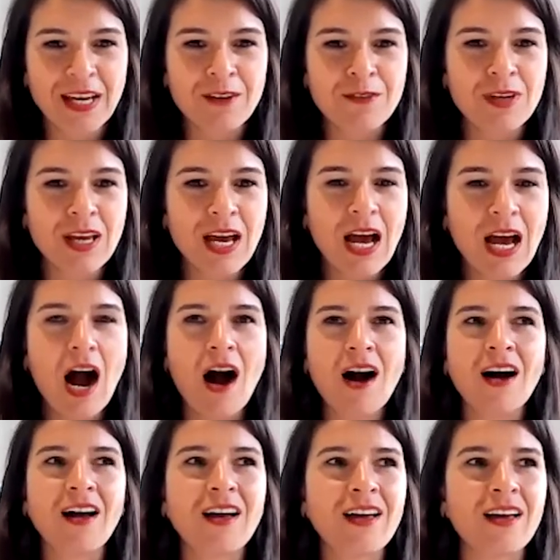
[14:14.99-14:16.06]
And yeah. Hmm.
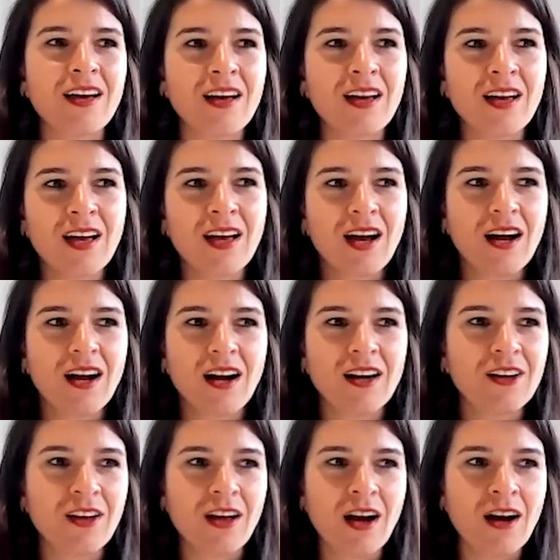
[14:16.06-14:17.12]
I,
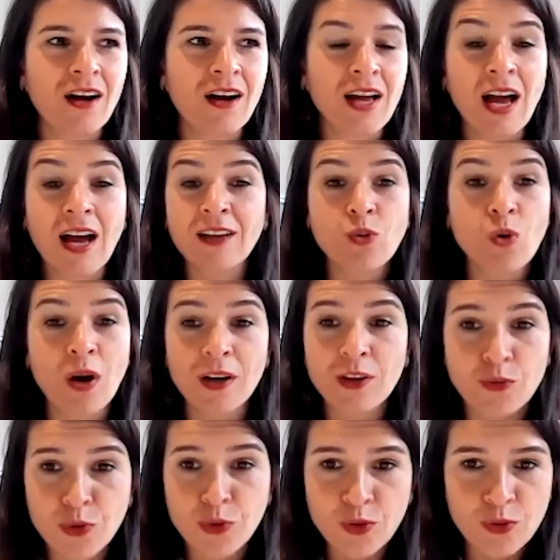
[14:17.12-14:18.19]
I had
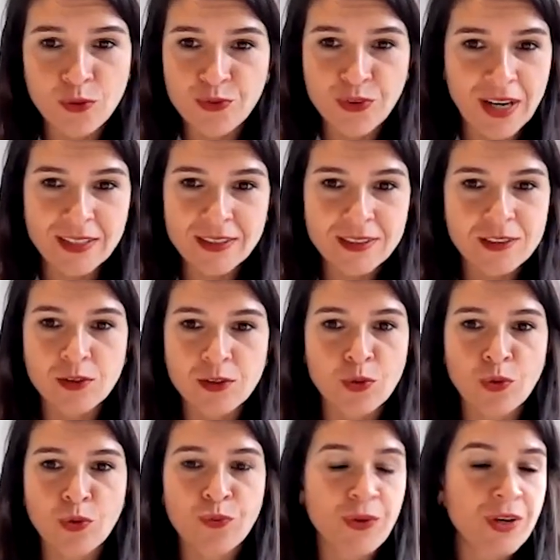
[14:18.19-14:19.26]
quite a few friends
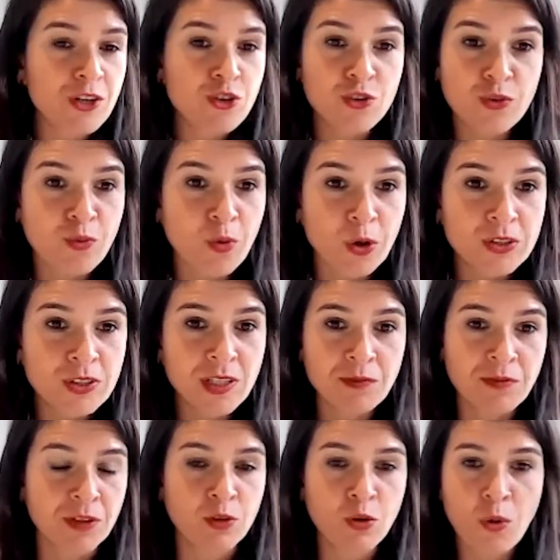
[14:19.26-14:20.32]
who finished
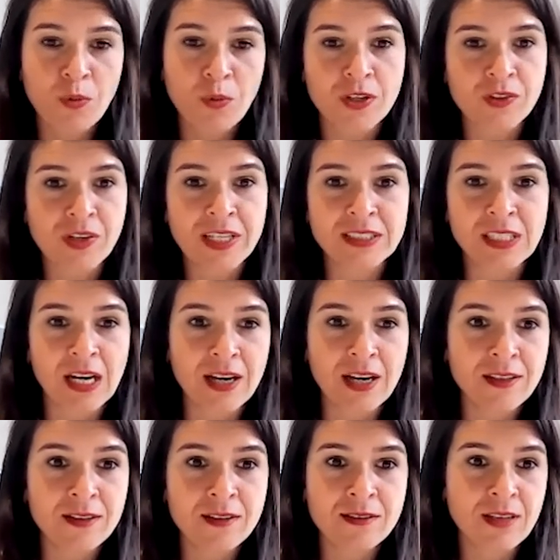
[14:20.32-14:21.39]
university, with lower grades than
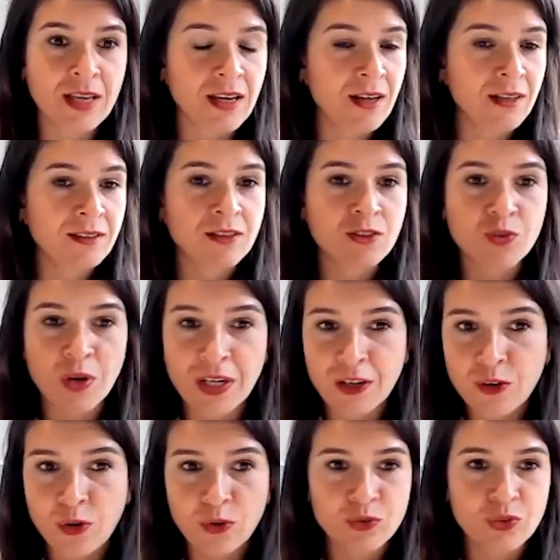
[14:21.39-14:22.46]
I did. They got the
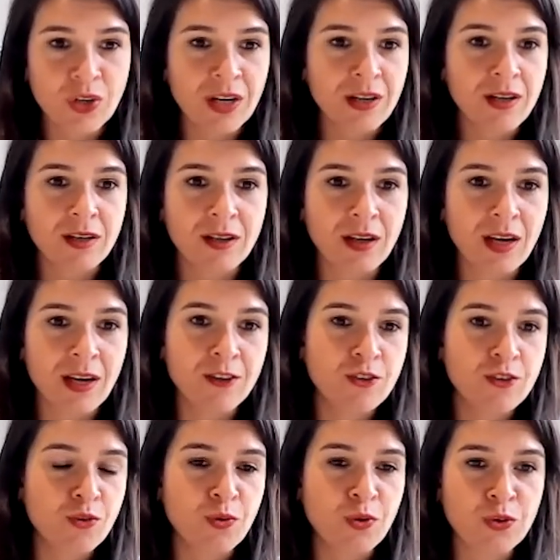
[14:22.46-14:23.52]
training contract
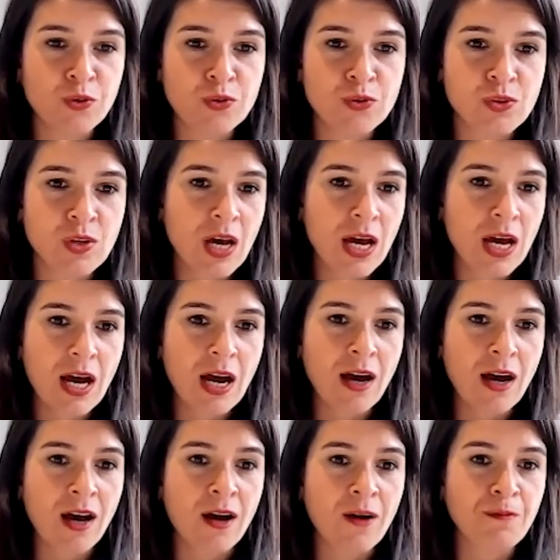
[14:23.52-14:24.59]
interviews.
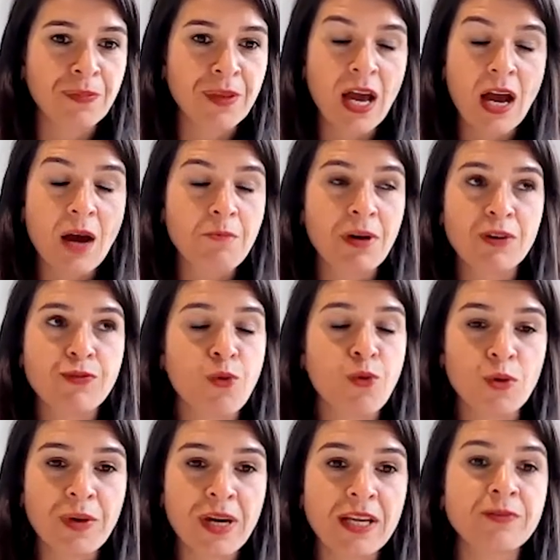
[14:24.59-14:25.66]
Um, but
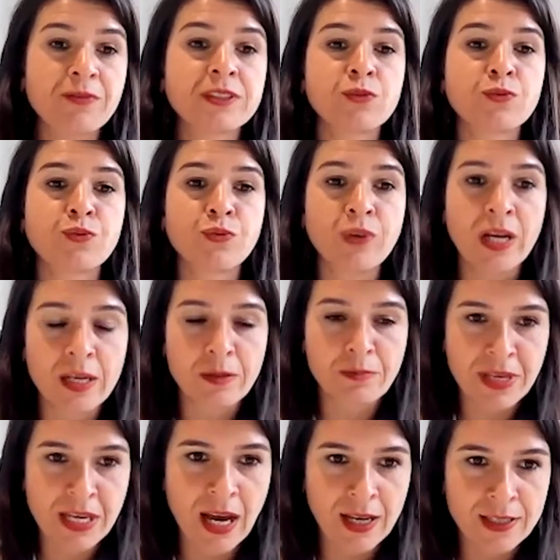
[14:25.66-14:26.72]
for me, it was a really
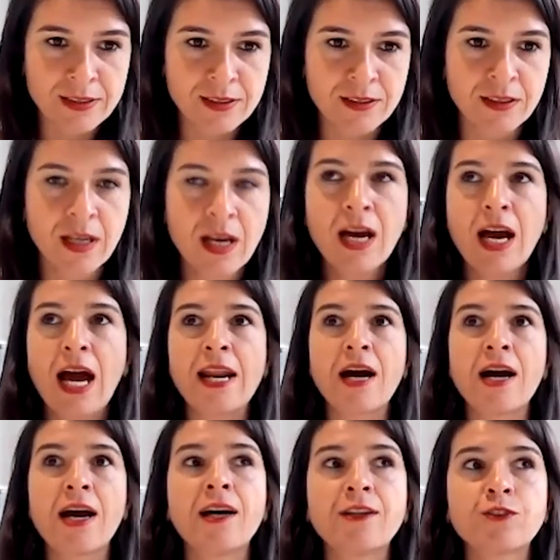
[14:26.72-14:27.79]
big hassle.
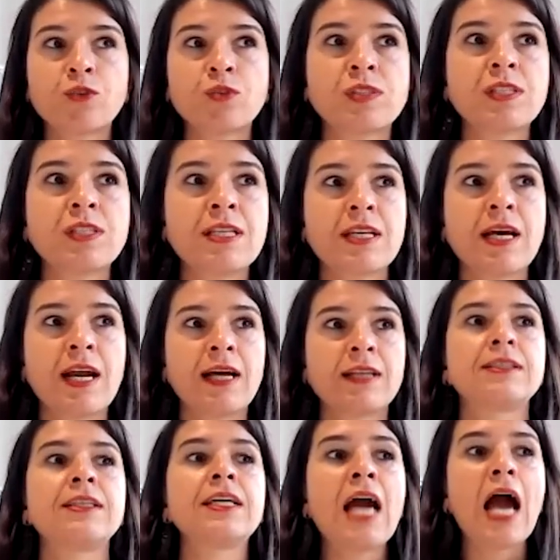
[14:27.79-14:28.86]
And I had to sit there
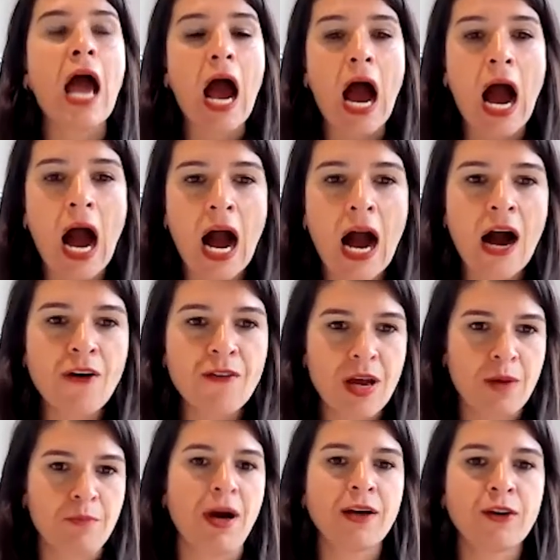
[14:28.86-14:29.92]
and think, how
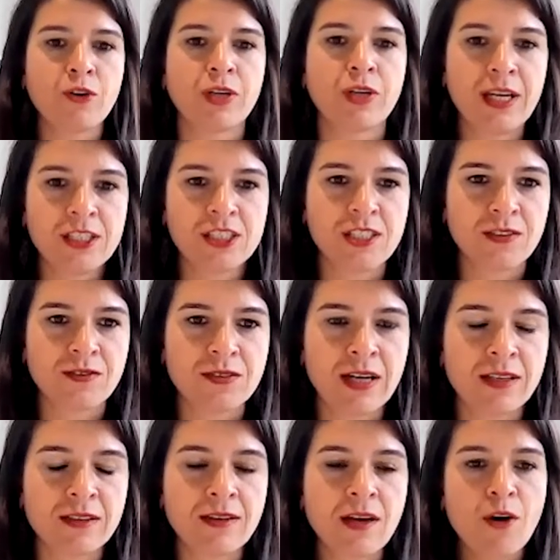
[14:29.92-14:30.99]
am I going to achieve
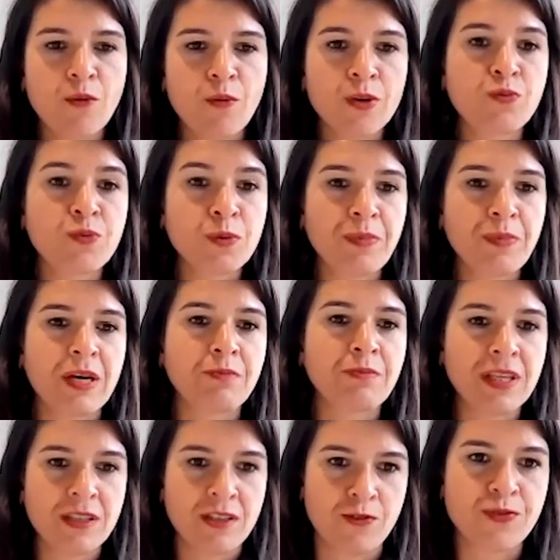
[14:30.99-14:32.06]
that? What will make
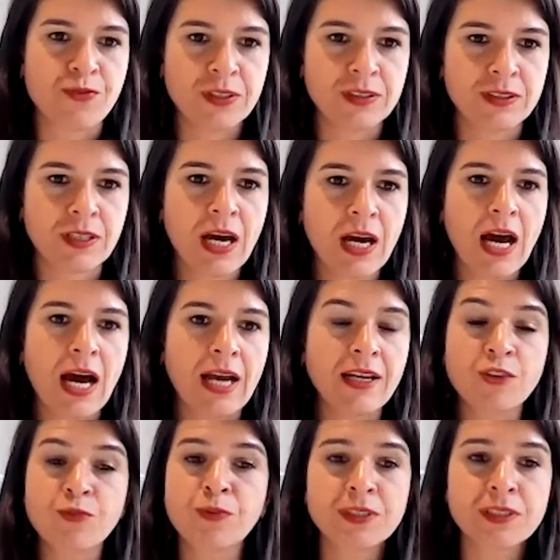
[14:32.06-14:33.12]
me different? And
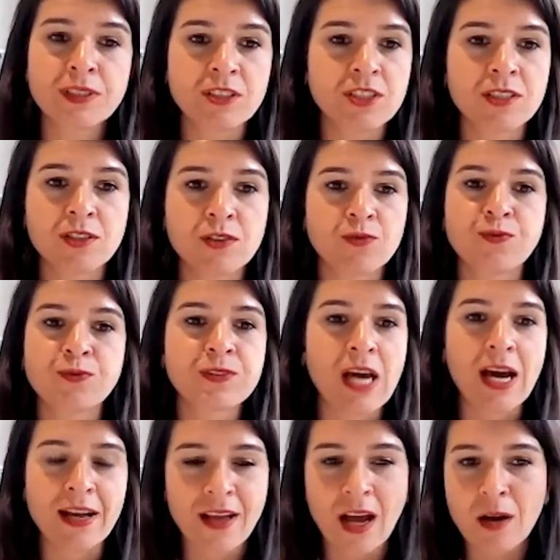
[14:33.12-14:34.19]
it wasn't just
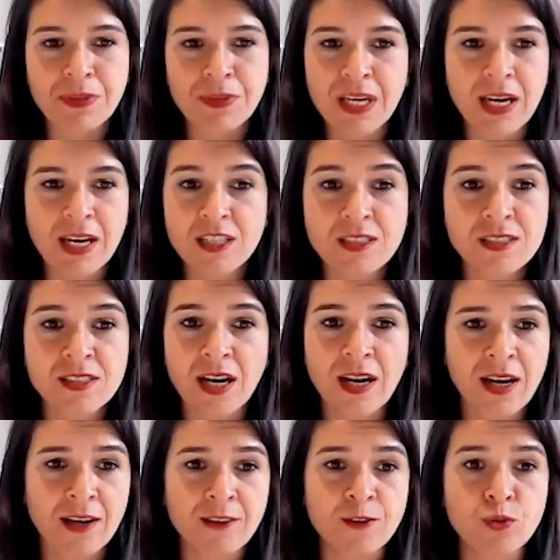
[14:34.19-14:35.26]
10 applications.
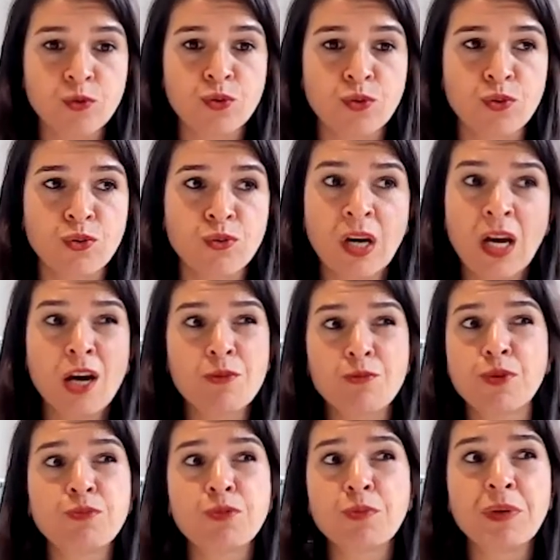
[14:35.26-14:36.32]
I had to do
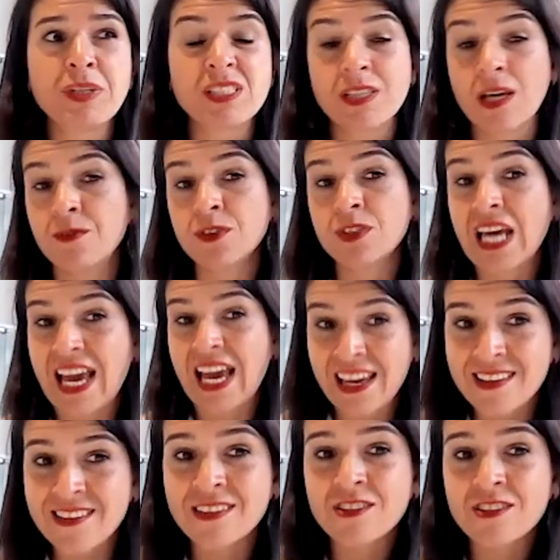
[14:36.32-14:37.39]
probably 70,
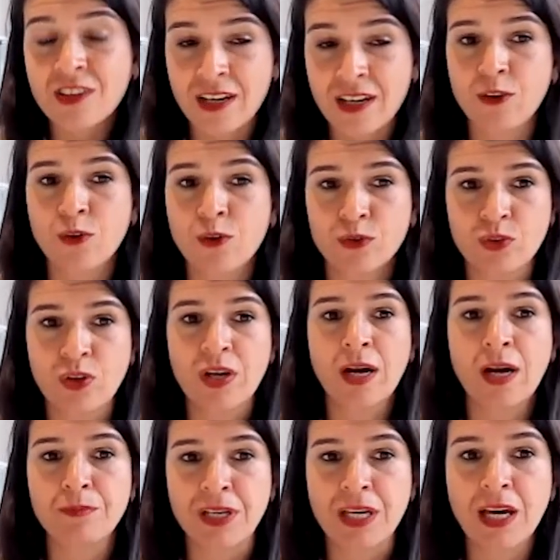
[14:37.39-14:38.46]
80 training
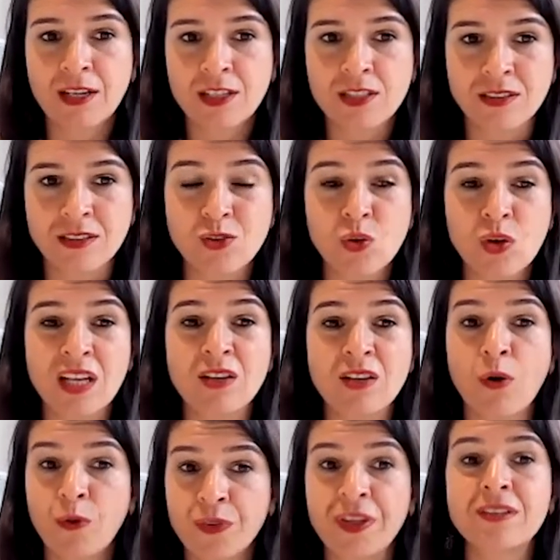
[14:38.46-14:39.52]
contract applications to get
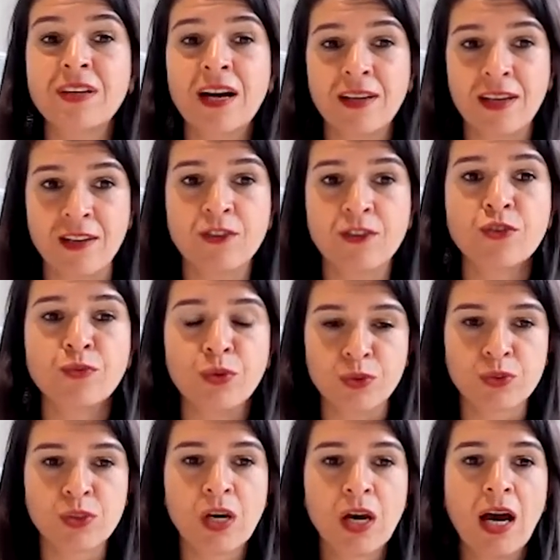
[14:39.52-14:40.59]
only 10
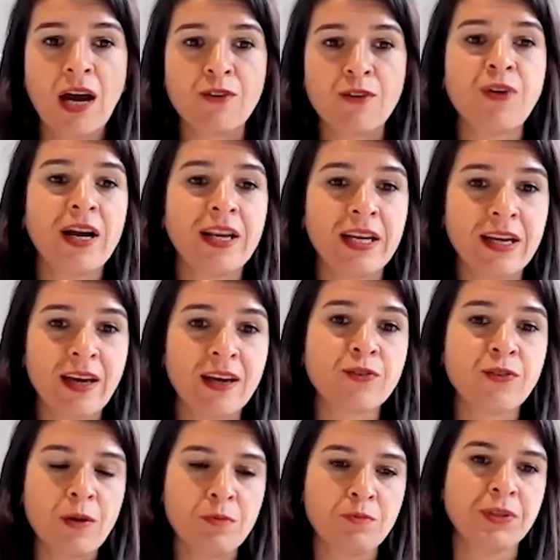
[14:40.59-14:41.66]
interviews and finally
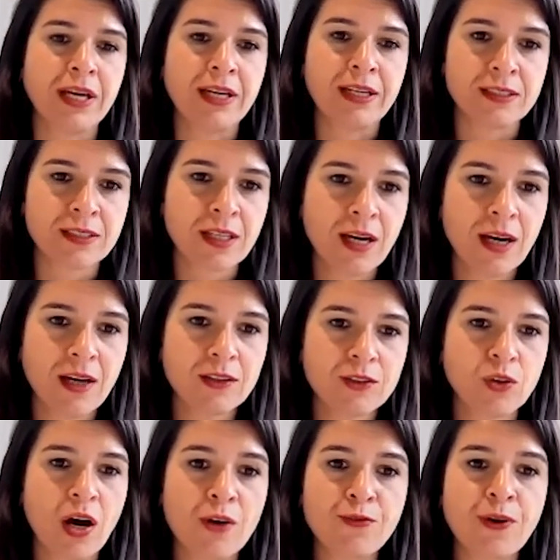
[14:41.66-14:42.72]
get one place.
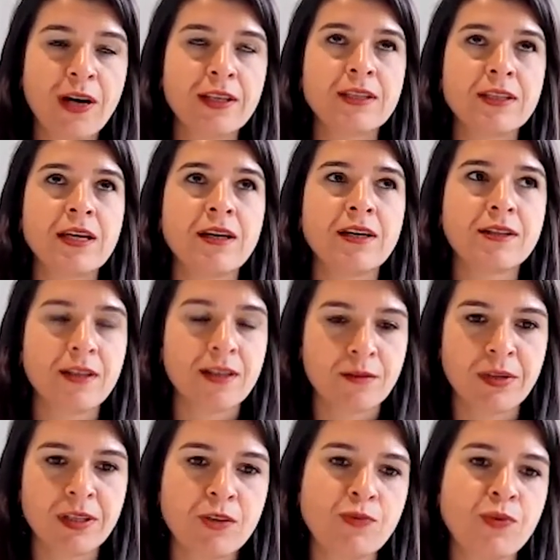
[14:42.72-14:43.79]
So I find it
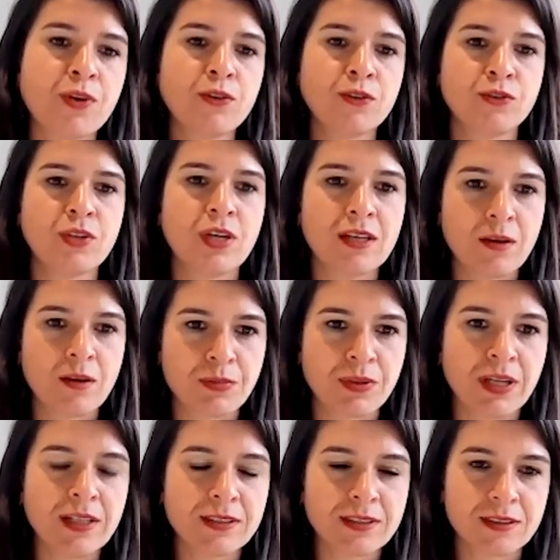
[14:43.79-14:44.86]
incredibly difficult to get a
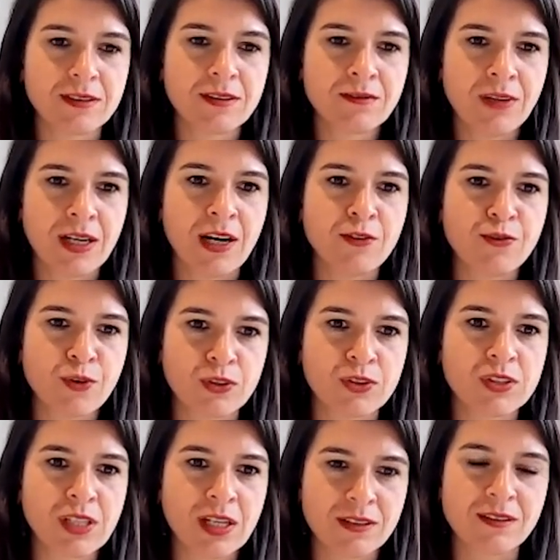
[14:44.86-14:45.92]
place when I
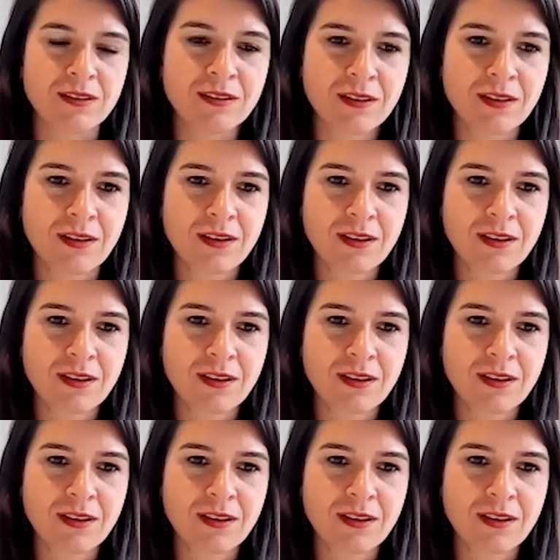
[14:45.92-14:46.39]
first started.